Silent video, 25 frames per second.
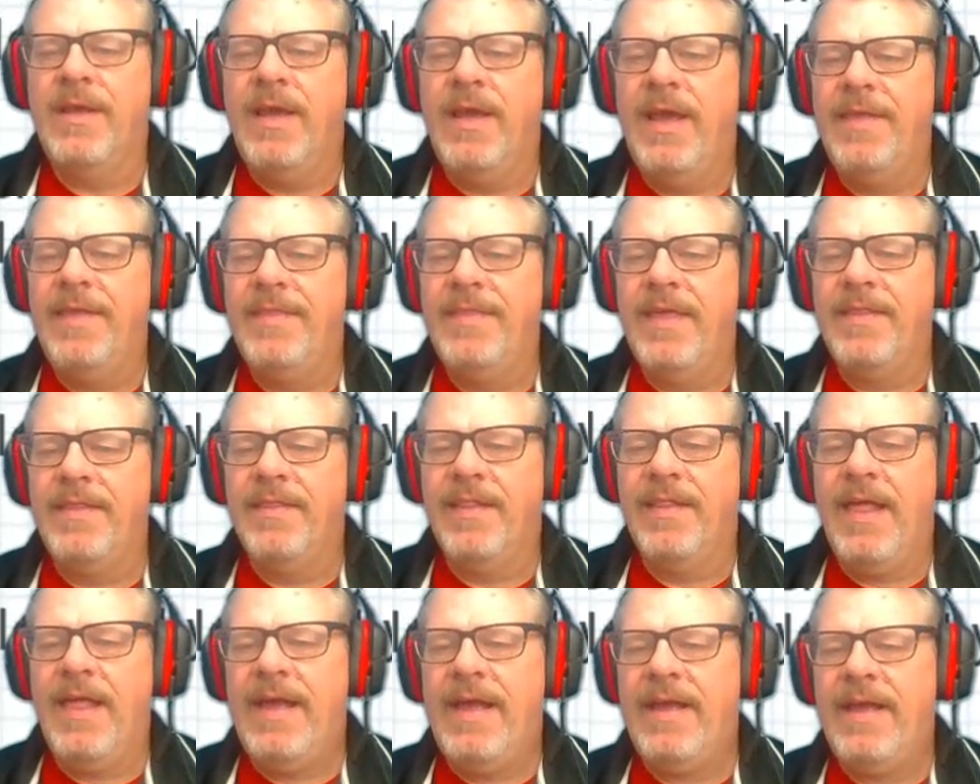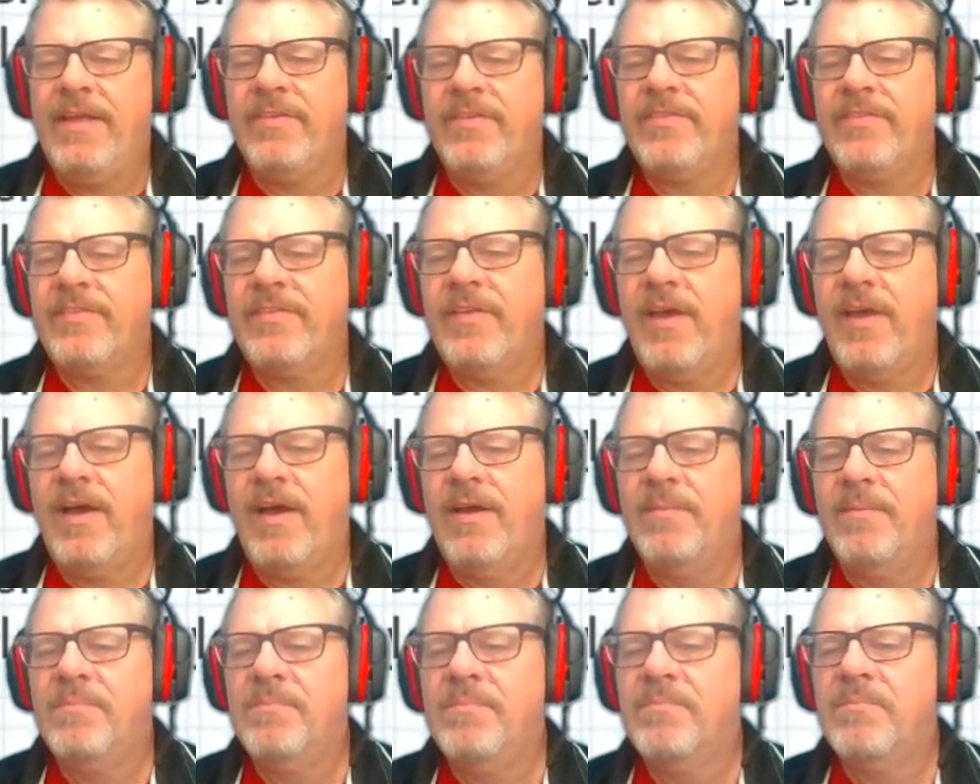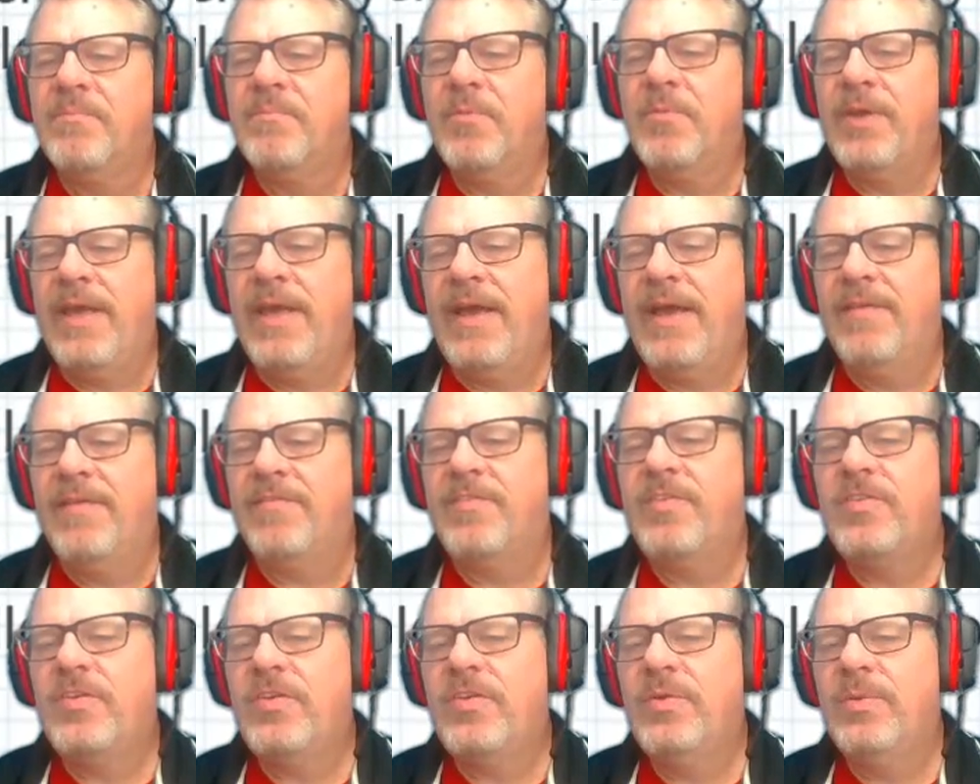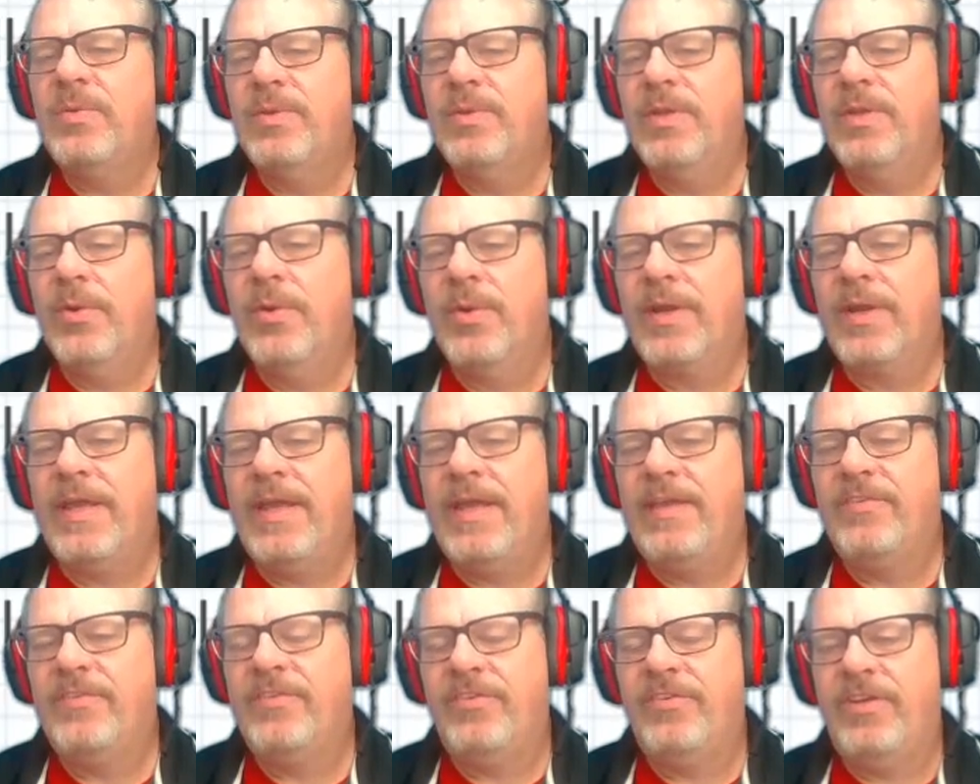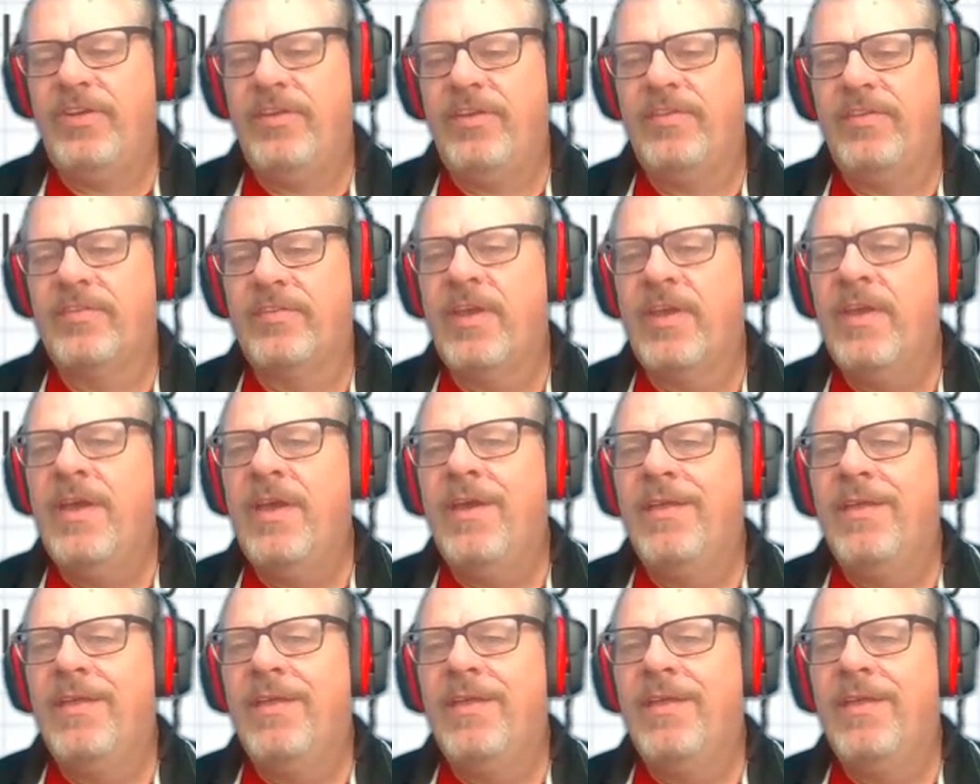And then last, we have two lowercase g's.